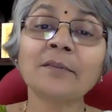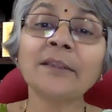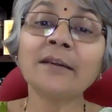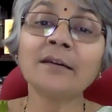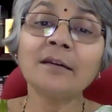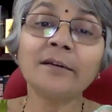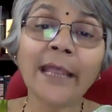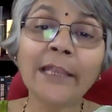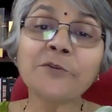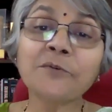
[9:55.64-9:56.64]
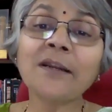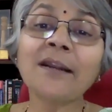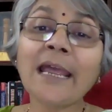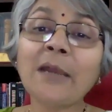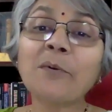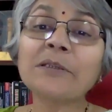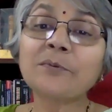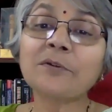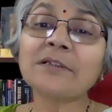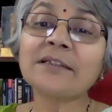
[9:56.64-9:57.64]
then natural language
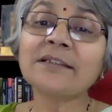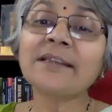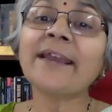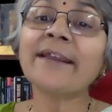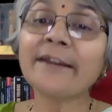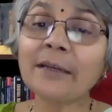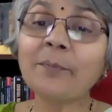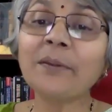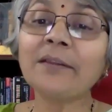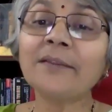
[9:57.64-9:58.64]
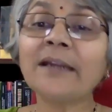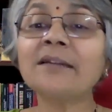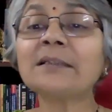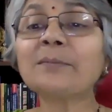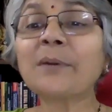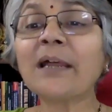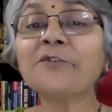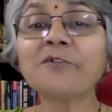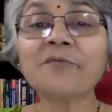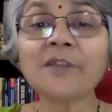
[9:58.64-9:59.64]
processing NLP, that is a
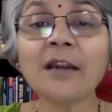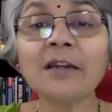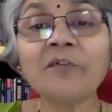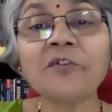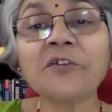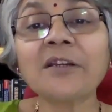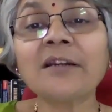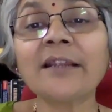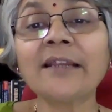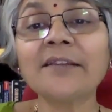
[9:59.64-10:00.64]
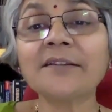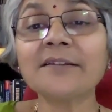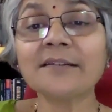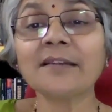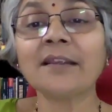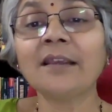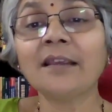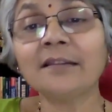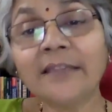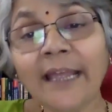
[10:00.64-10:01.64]
branch of the artificial intelligence
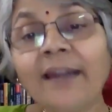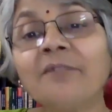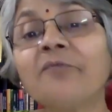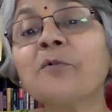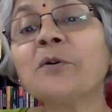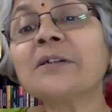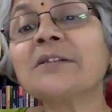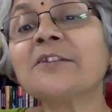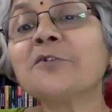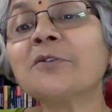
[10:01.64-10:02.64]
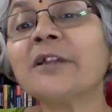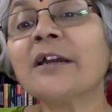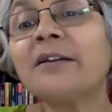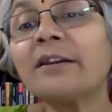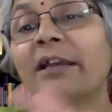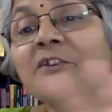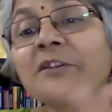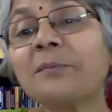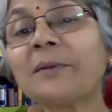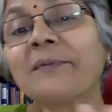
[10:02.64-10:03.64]
that focuses on the
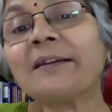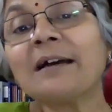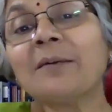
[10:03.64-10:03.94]
interaction between